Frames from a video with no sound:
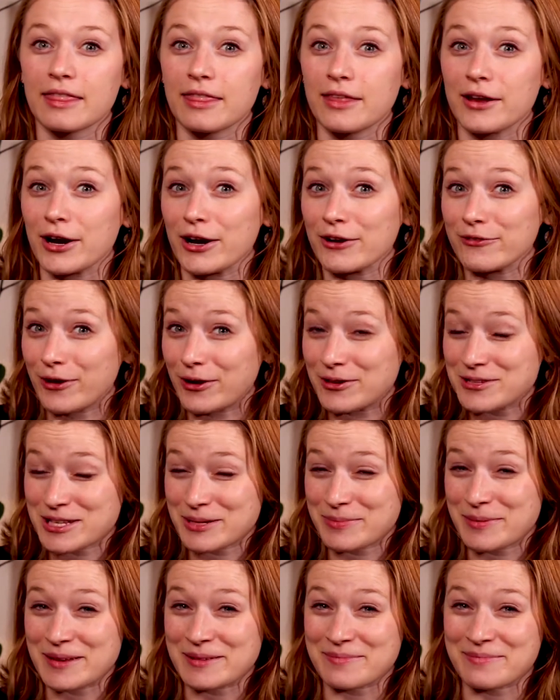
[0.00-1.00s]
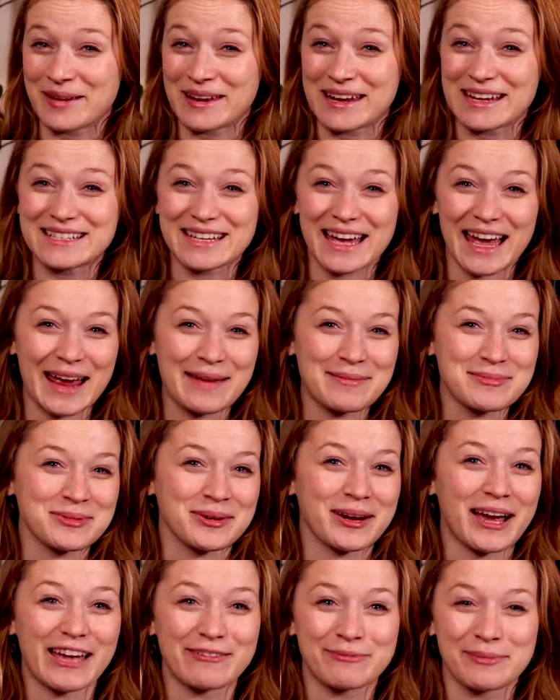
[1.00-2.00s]
There have also been many times
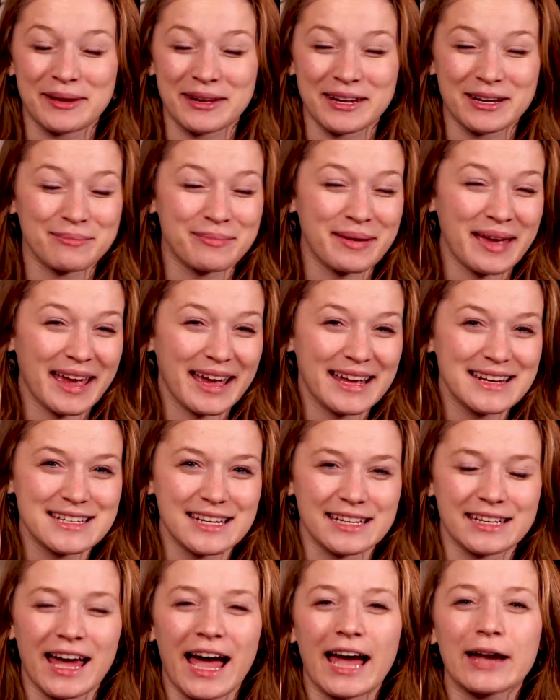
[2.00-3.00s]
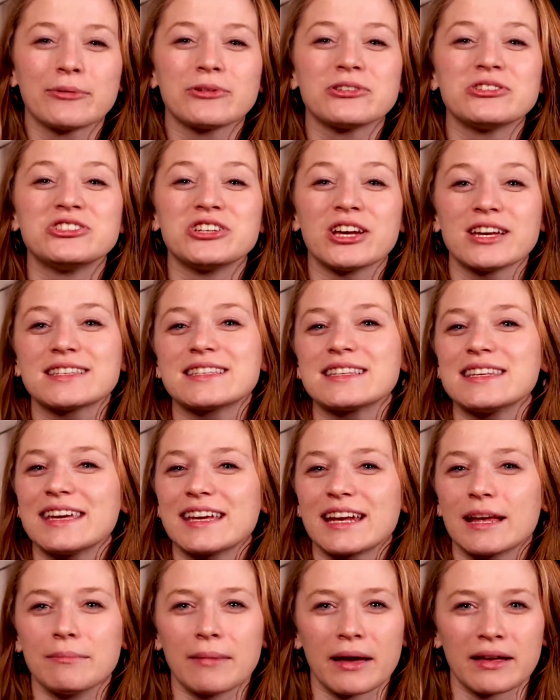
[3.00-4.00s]
where I've been in a band and I will just
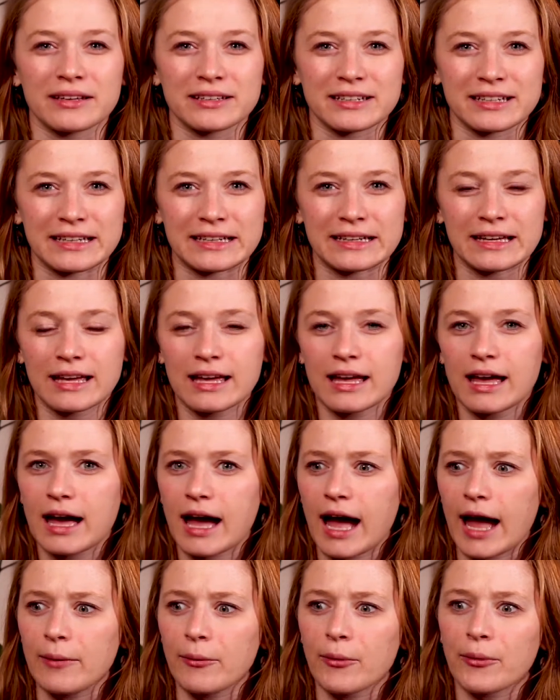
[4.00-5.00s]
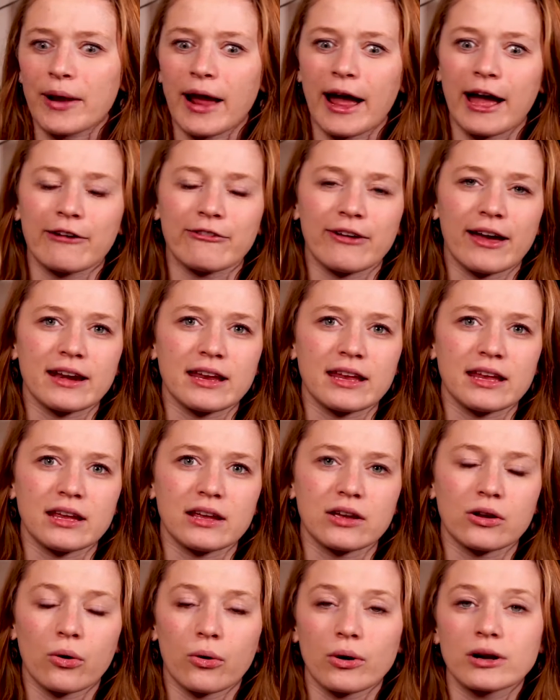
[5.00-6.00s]
get a melody. I won't have
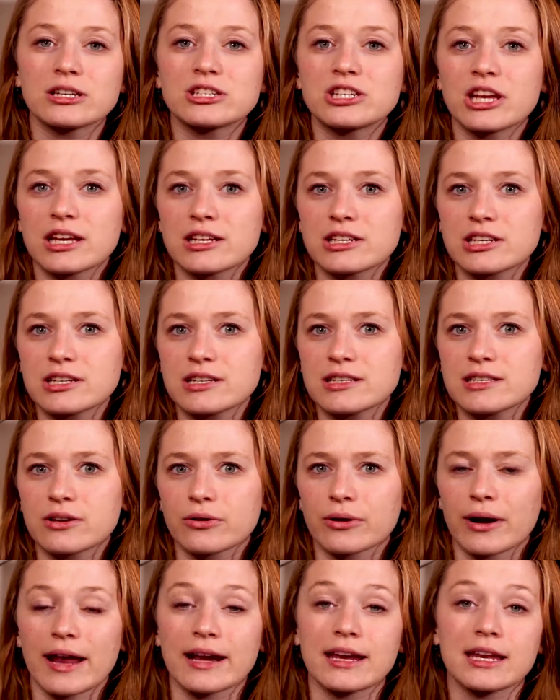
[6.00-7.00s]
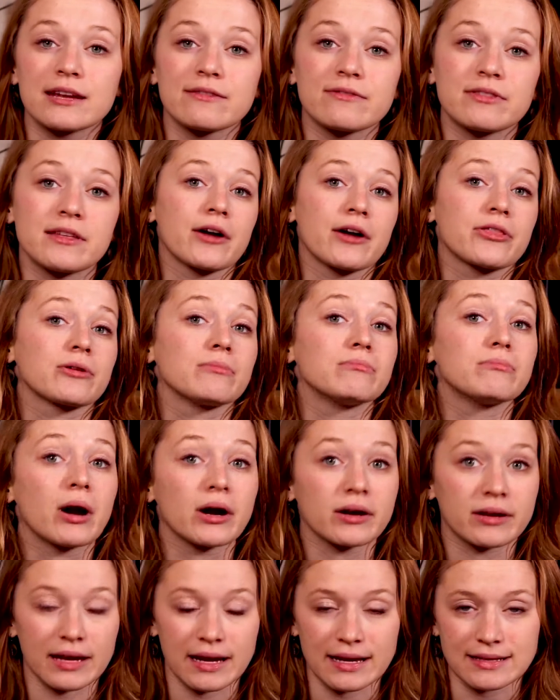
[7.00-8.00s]
any chord changes or any other
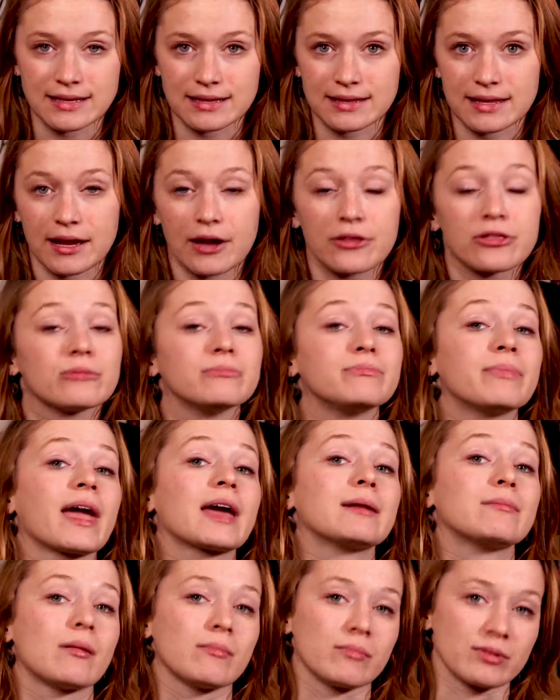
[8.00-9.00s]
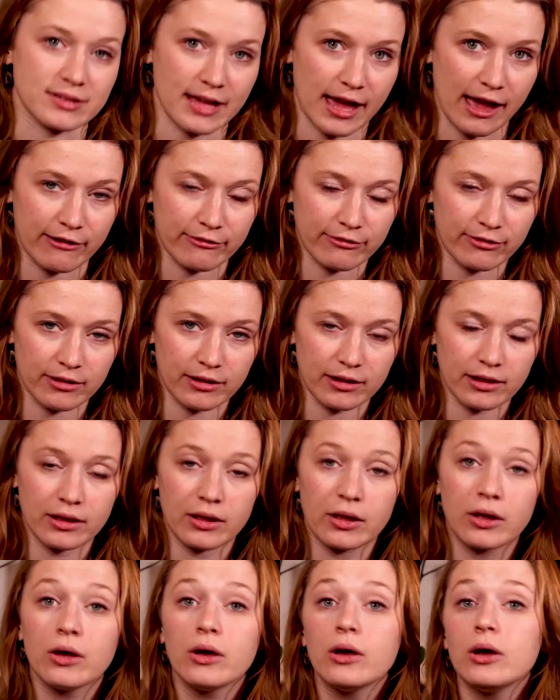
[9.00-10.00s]
markings that the other band members have.
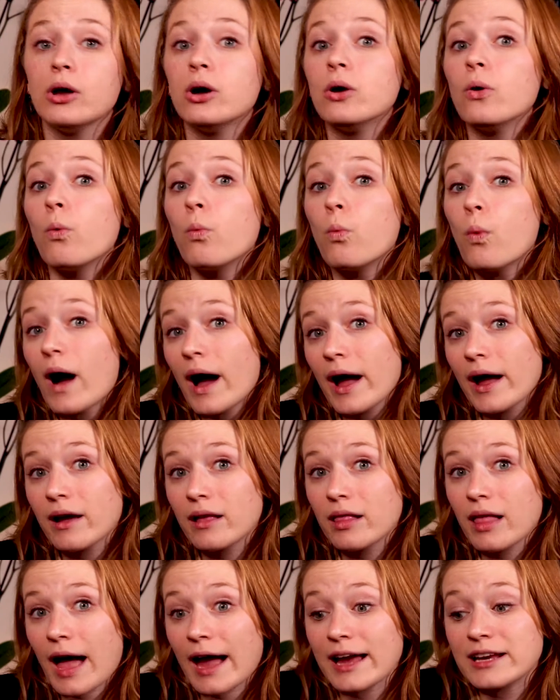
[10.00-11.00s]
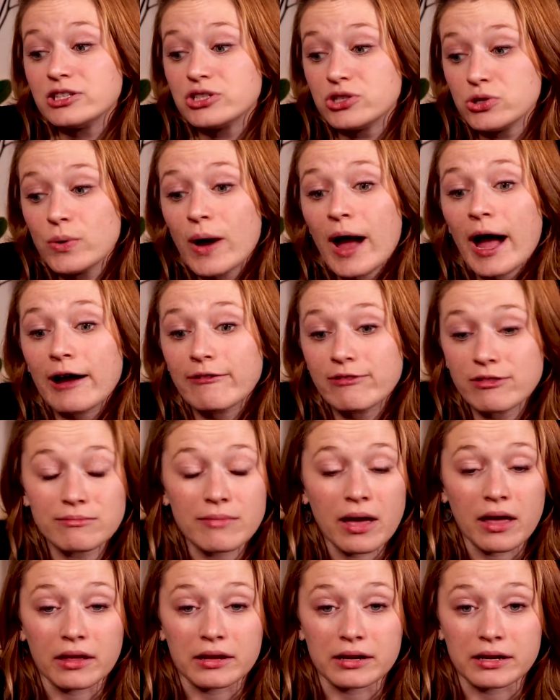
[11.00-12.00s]
While I do have the
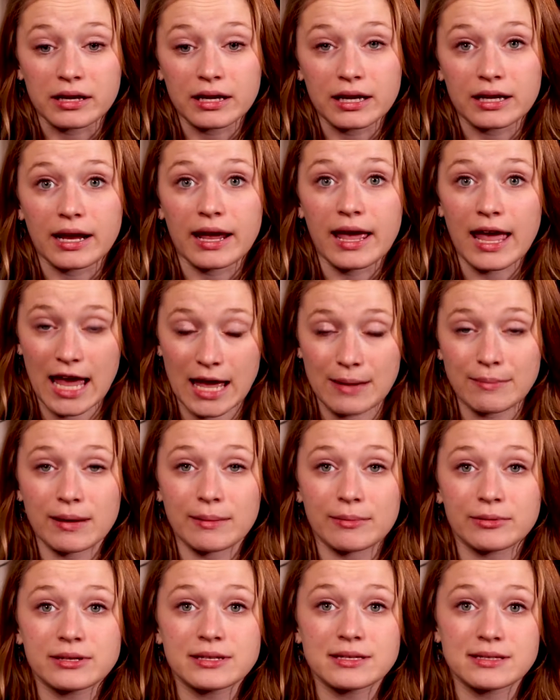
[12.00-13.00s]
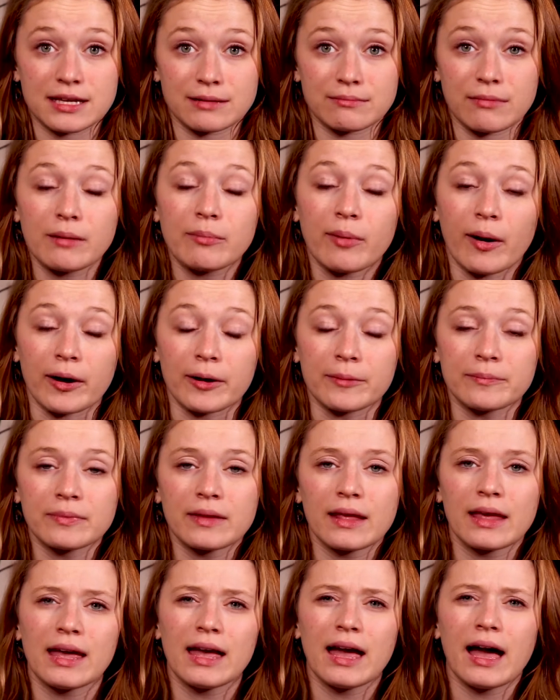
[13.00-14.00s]
melody and I am able to sing my part,
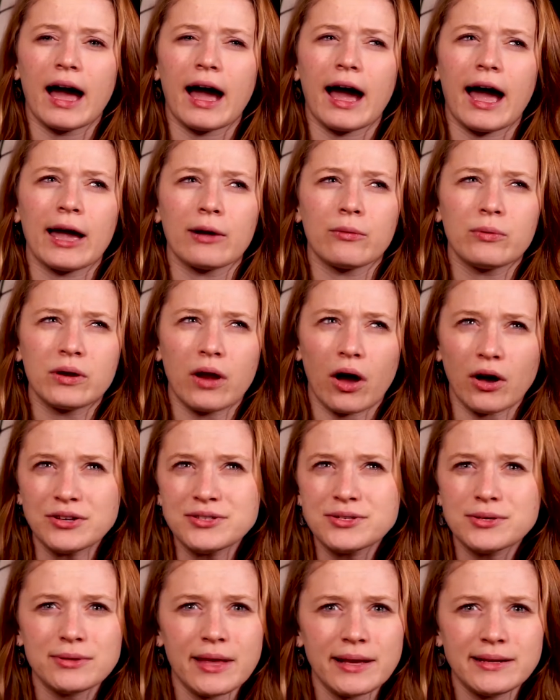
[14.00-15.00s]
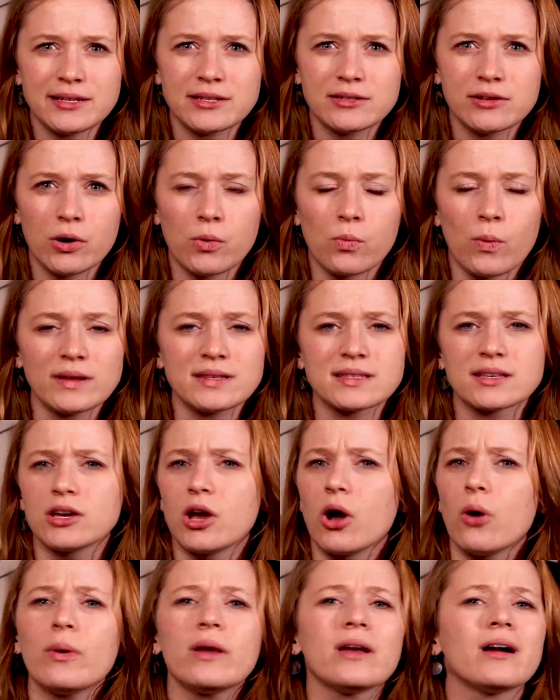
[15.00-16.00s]
I would also like to know what's
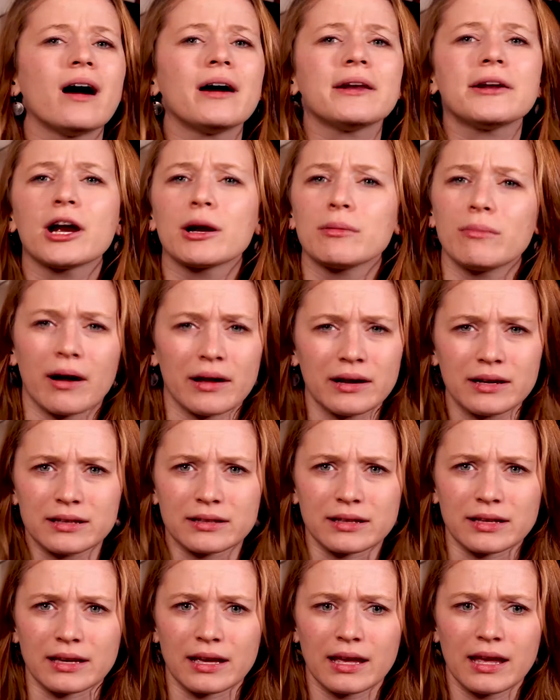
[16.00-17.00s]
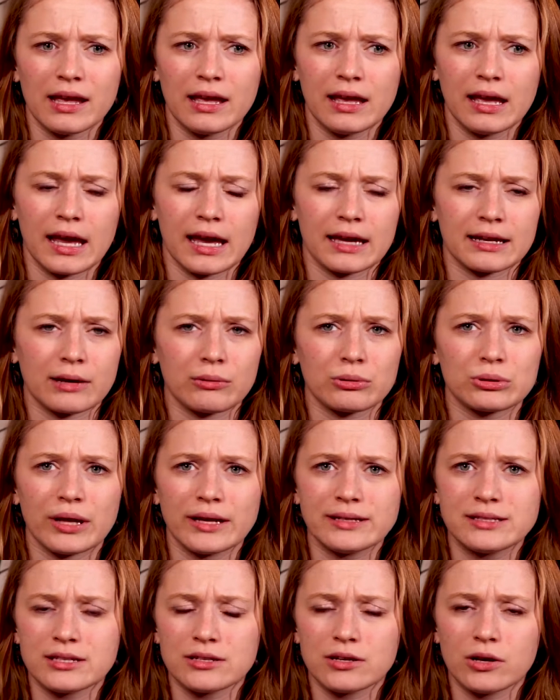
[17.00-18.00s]
going on harmonically, and I would
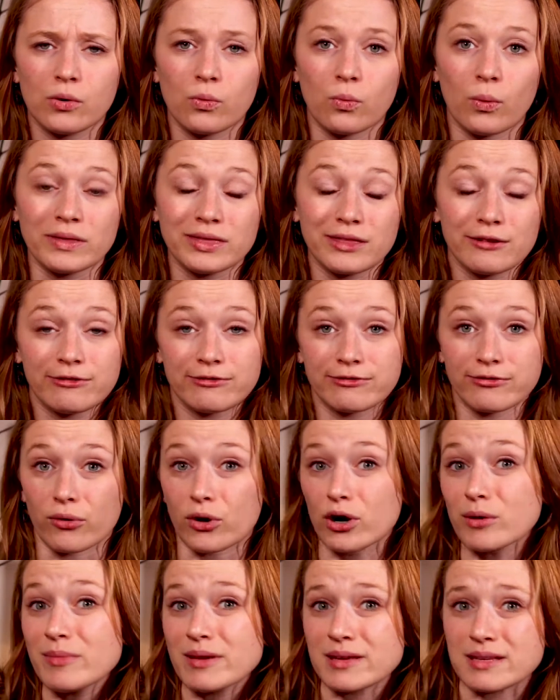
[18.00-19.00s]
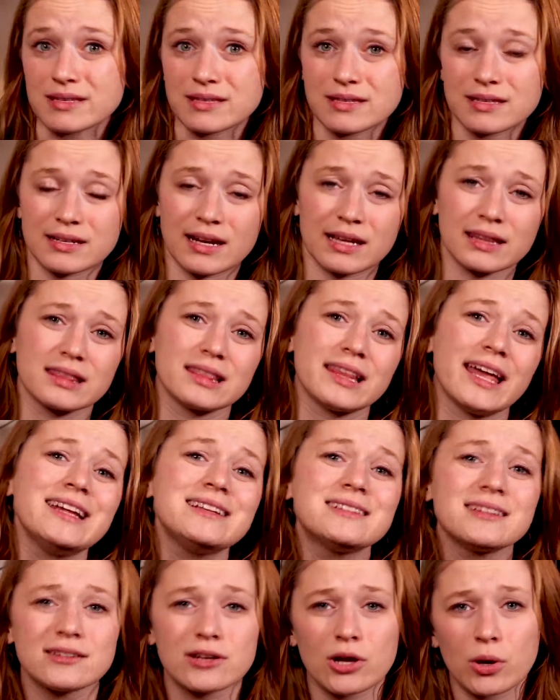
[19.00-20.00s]
like to know what the form is, and I'd
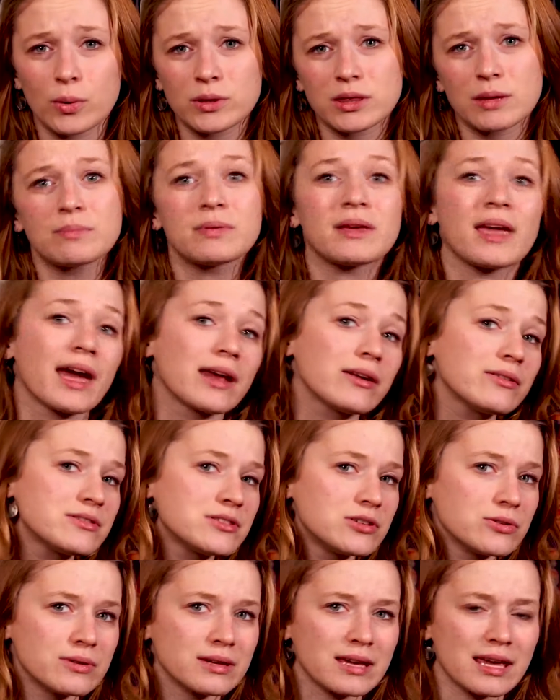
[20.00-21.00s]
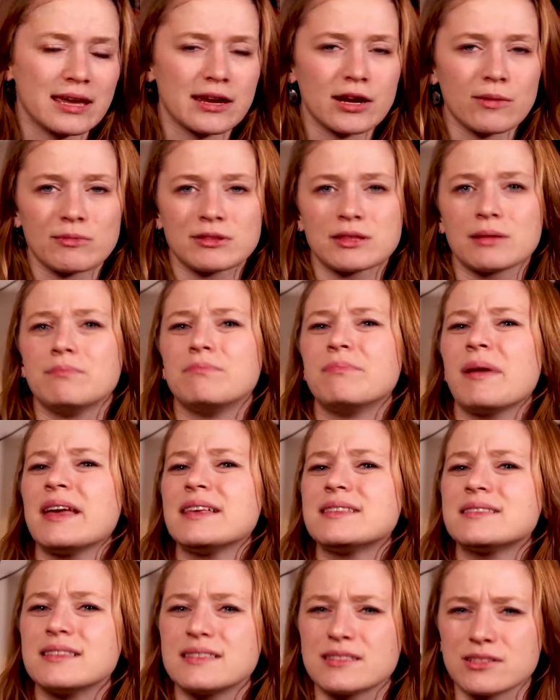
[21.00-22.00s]
like to know what the piano's doing here and what the
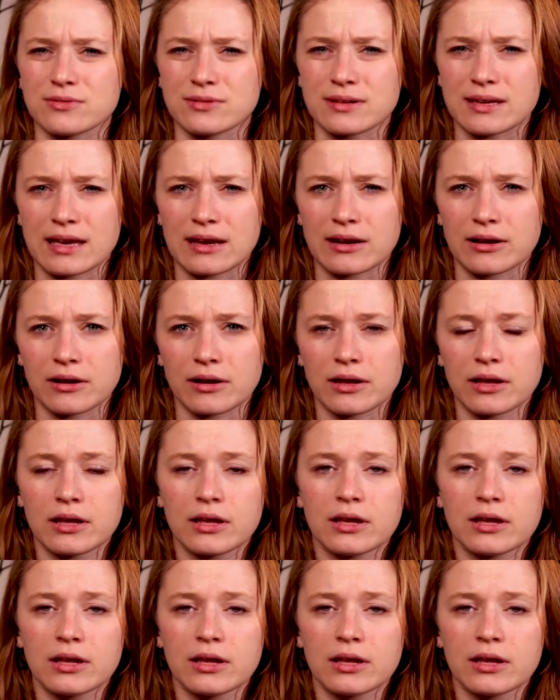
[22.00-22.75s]
bass is doing here.